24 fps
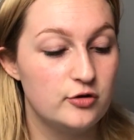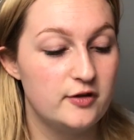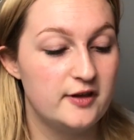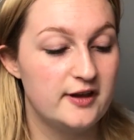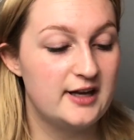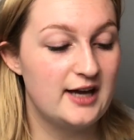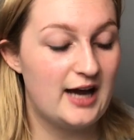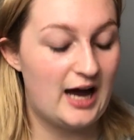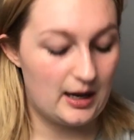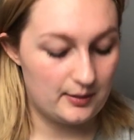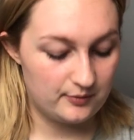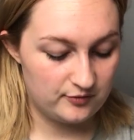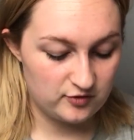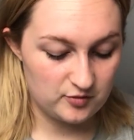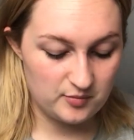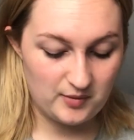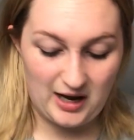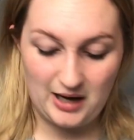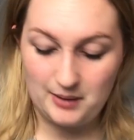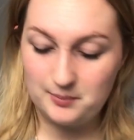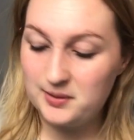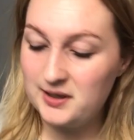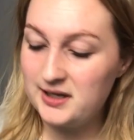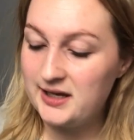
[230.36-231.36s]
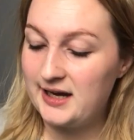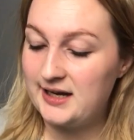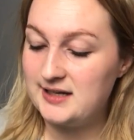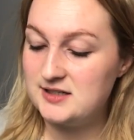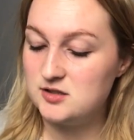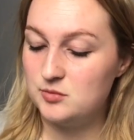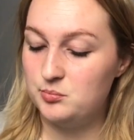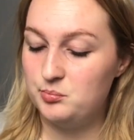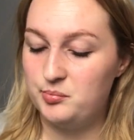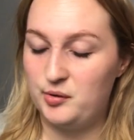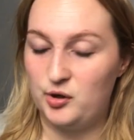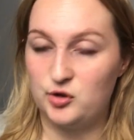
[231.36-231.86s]
the cap from applicator
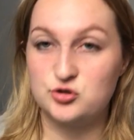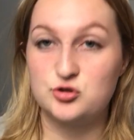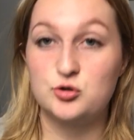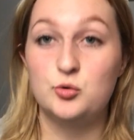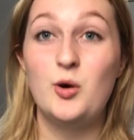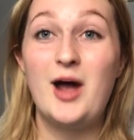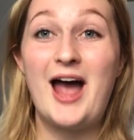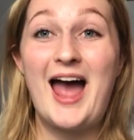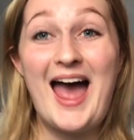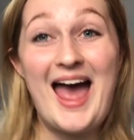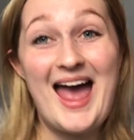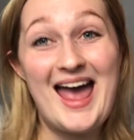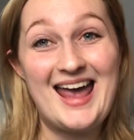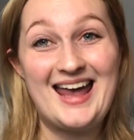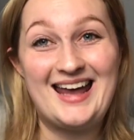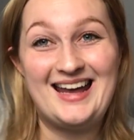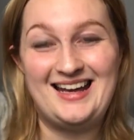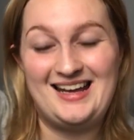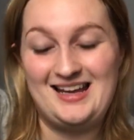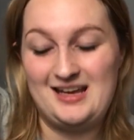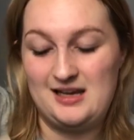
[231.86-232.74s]
bottle A.